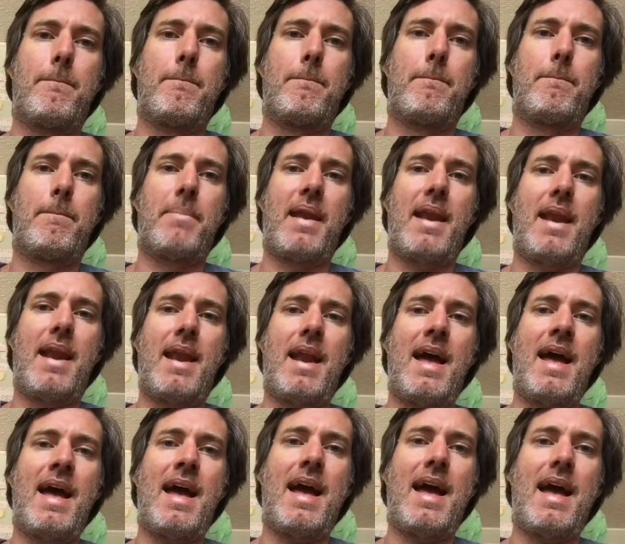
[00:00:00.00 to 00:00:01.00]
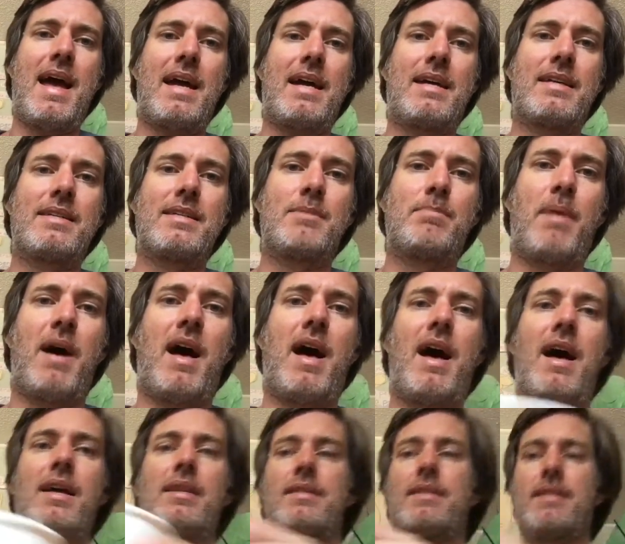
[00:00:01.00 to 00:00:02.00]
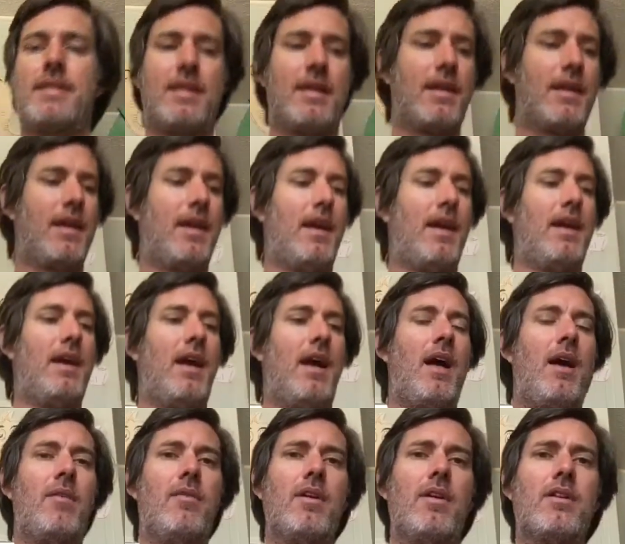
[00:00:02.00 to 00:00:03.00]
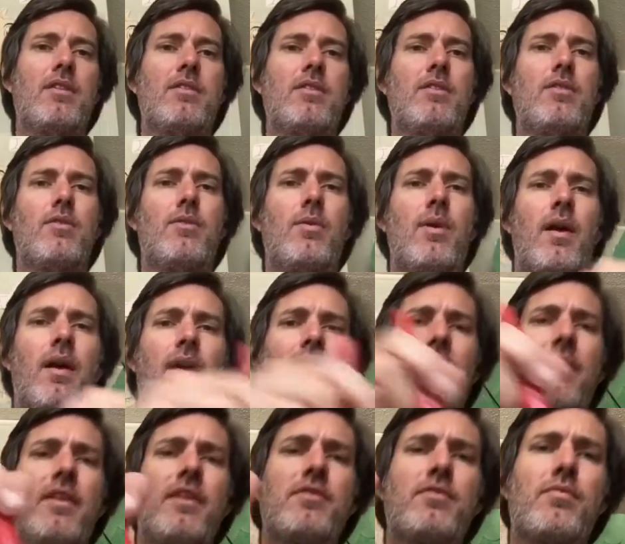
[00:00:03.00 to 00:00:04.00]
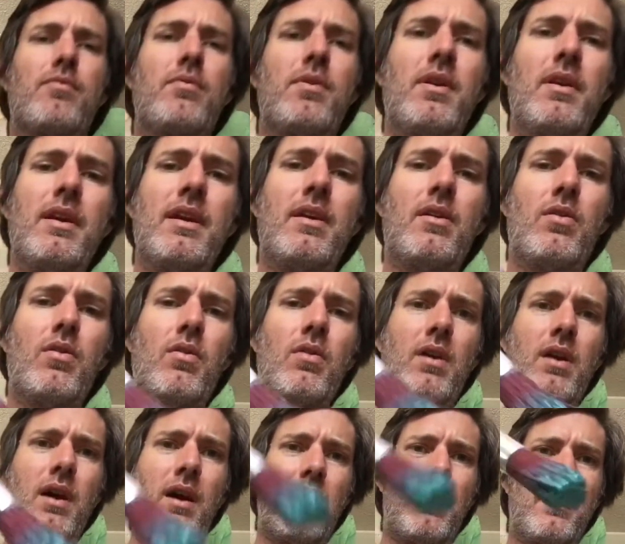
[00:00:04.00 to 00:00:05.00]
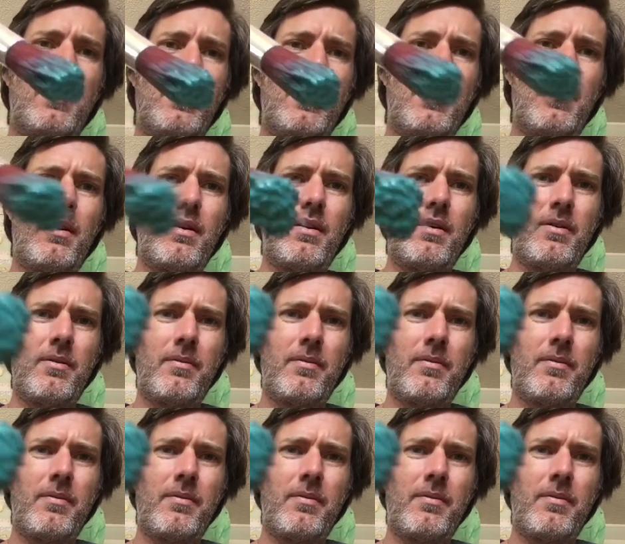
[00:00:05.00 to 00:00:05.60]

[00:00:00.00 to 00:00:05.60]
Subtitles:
black spots. And I'm going to do this really cool color here,